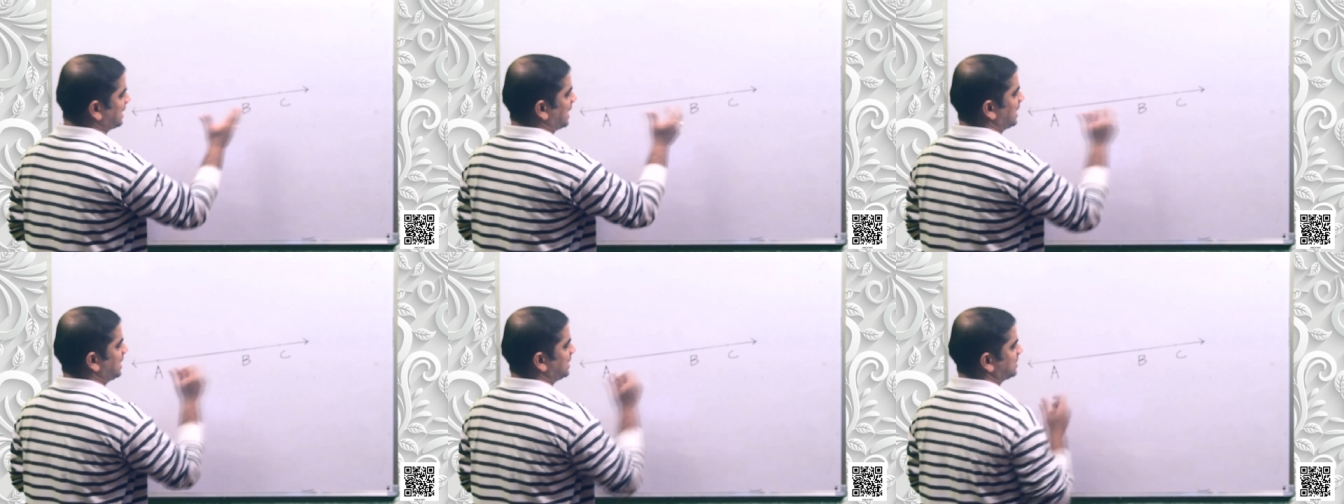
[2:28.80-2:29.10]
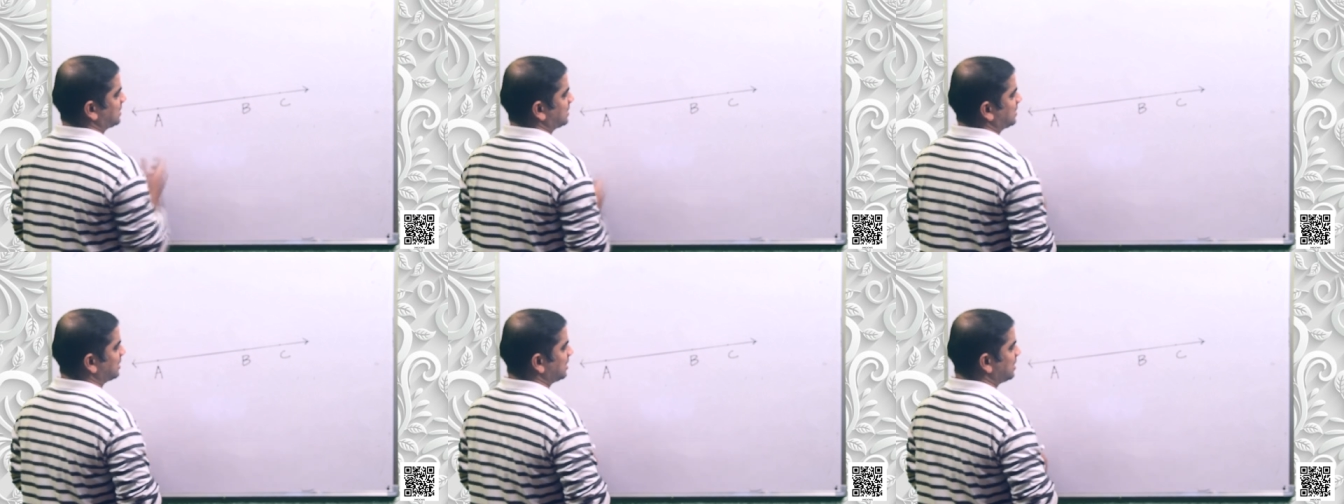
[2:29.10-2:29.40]

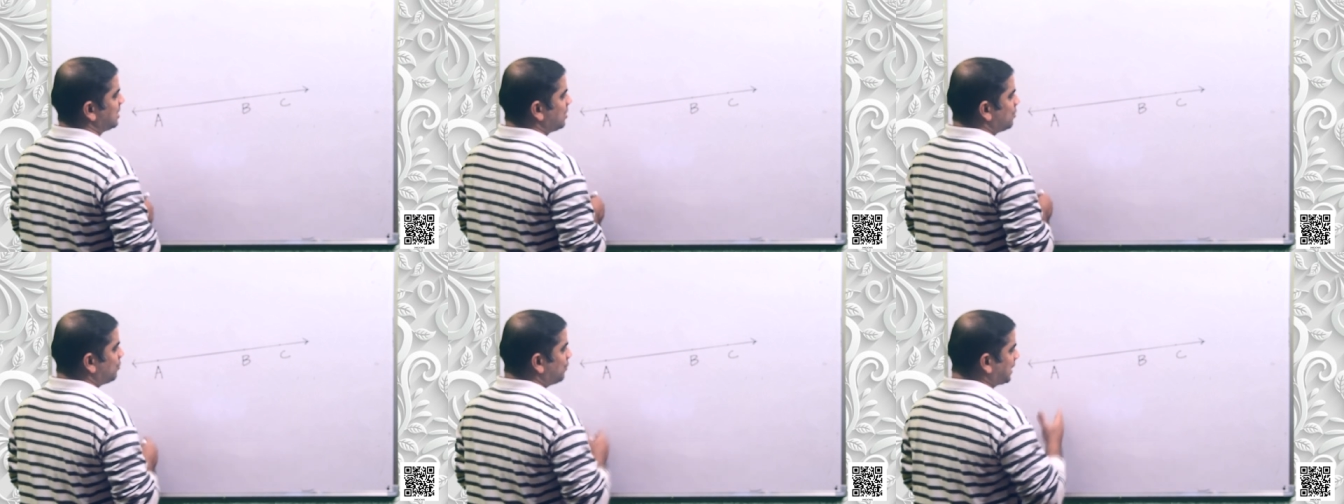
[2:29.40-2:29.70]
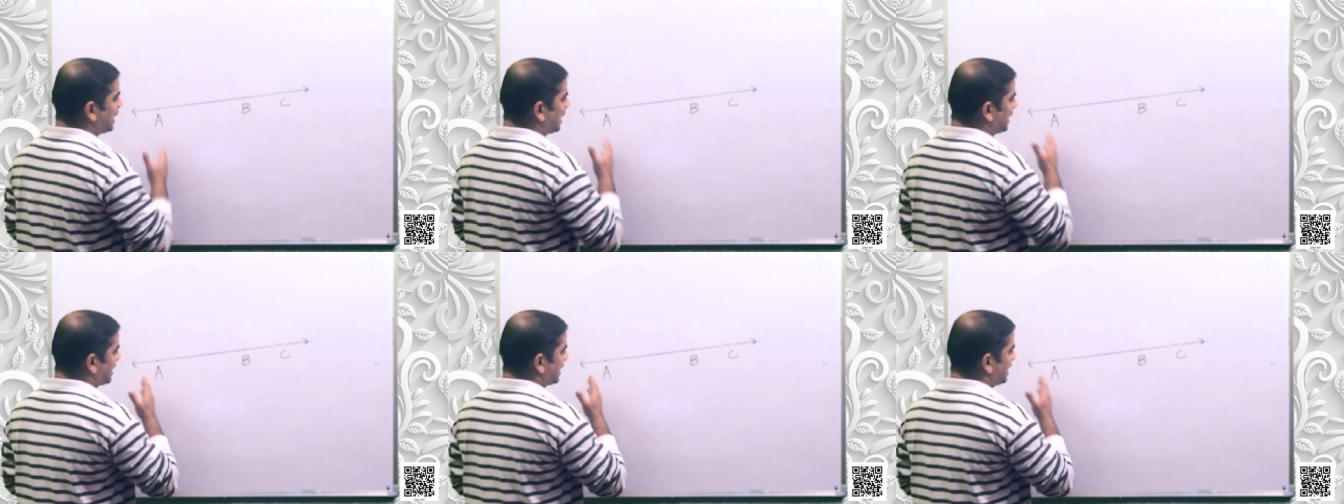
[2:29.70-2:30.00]
case,
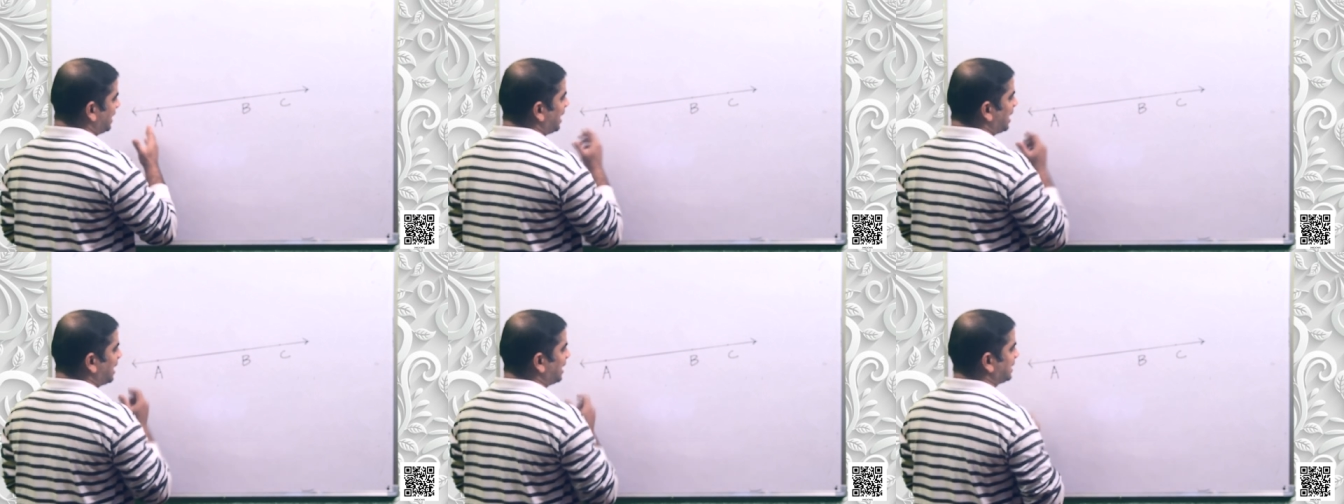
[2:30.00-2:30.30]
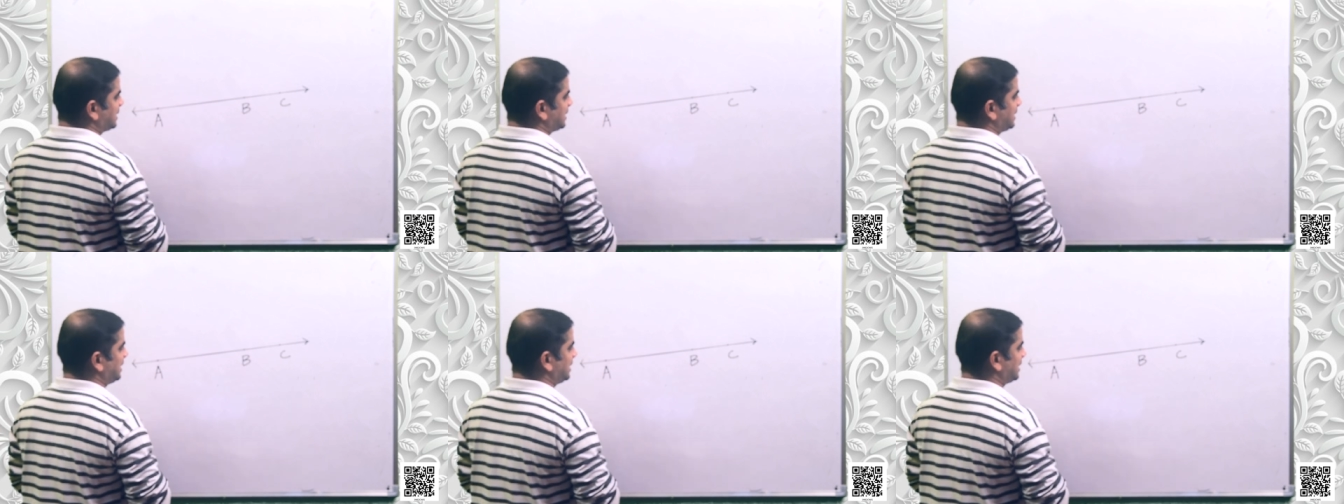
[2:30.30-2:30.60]
we can
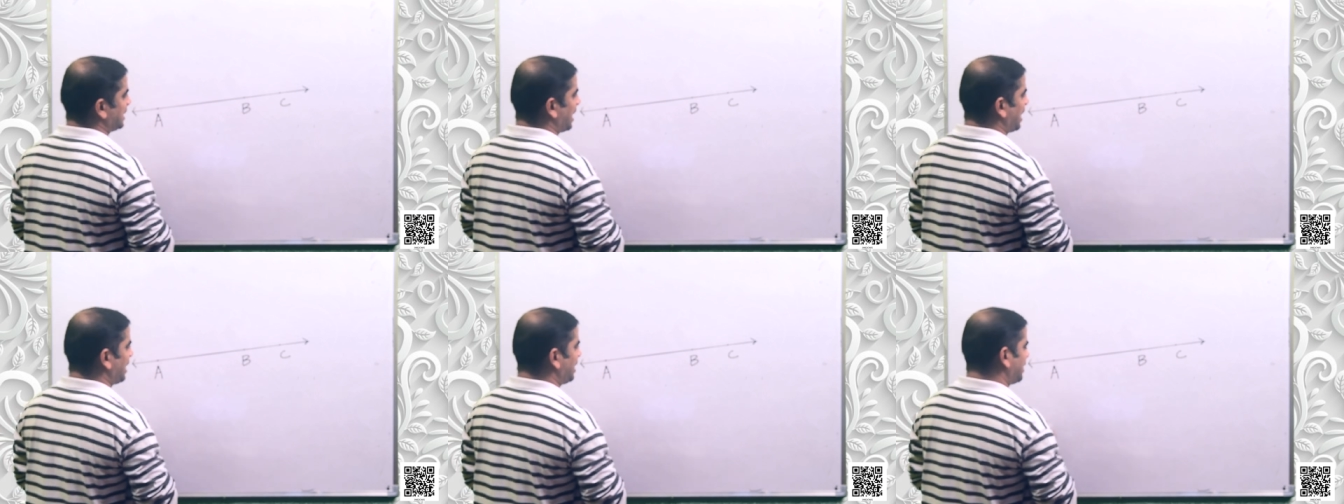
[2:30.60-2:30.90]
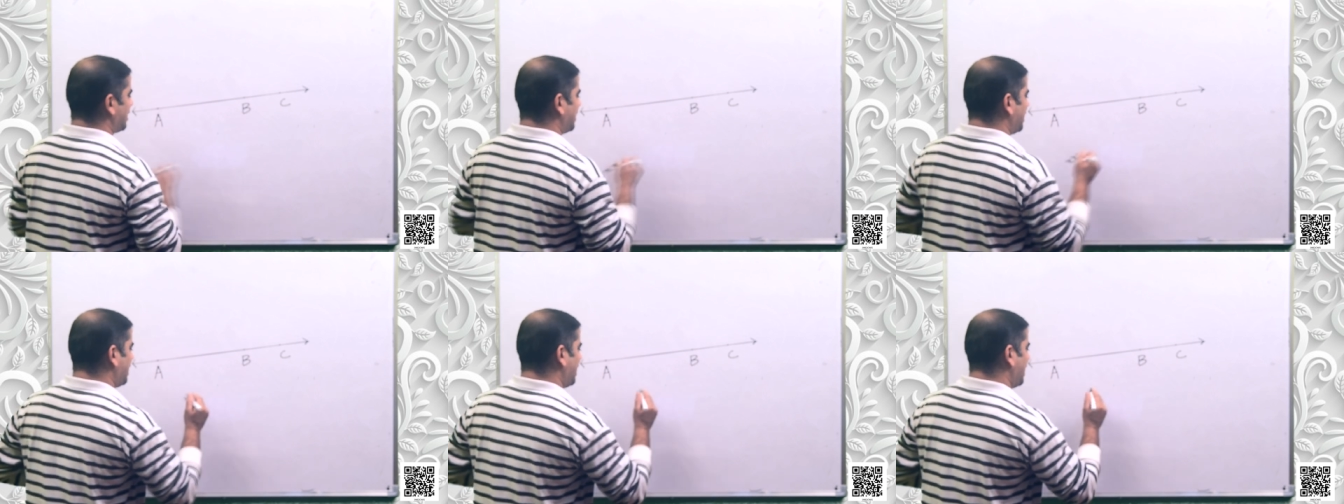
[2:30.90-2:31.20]
clearly see
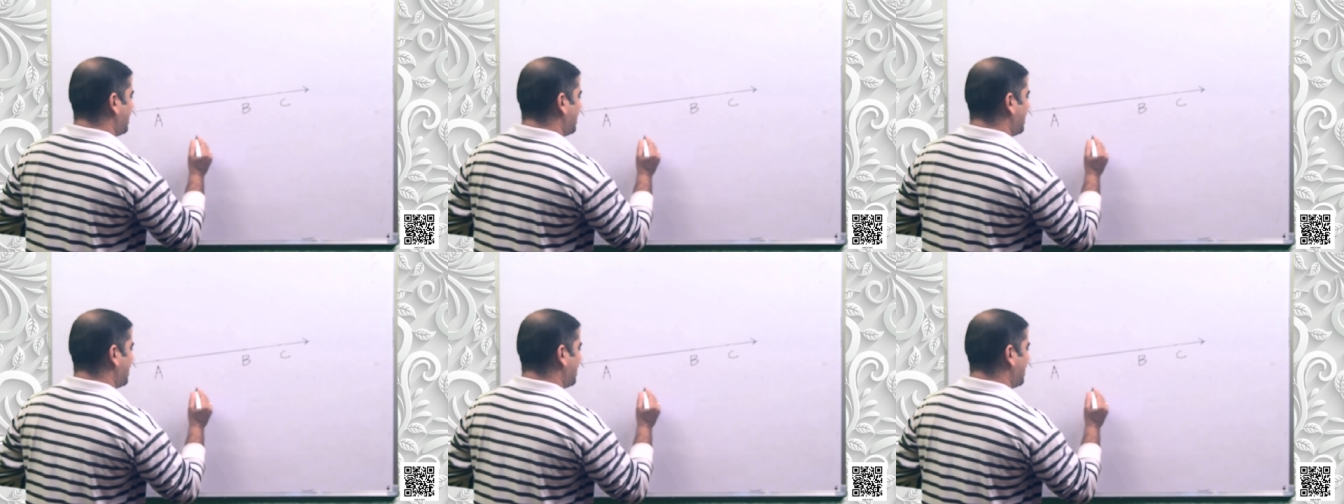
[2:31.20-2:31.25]
that